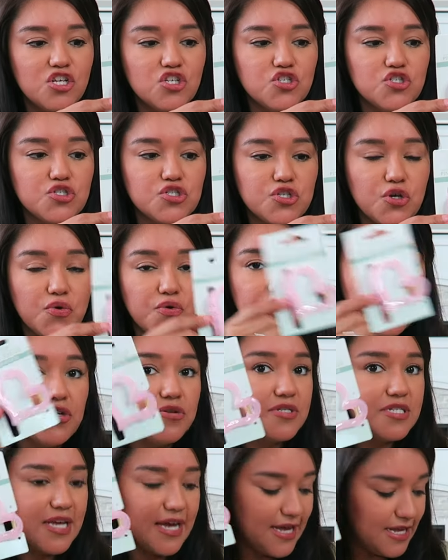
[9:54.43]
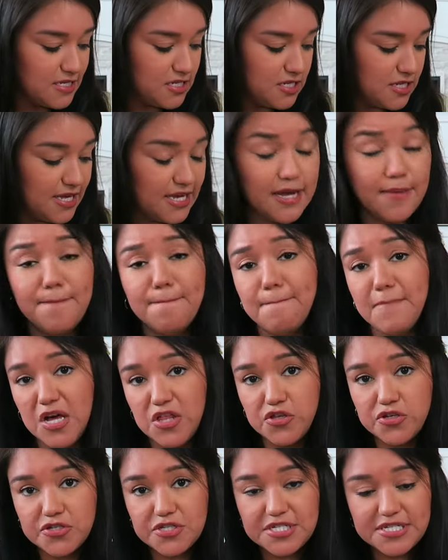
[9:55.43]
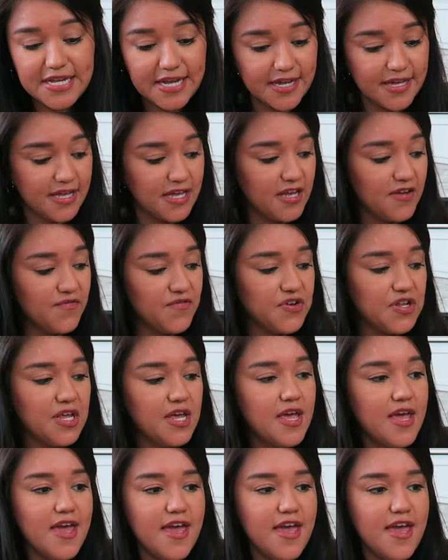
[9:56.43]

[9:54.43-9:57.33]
So cute to add to like a Mother's Day gift.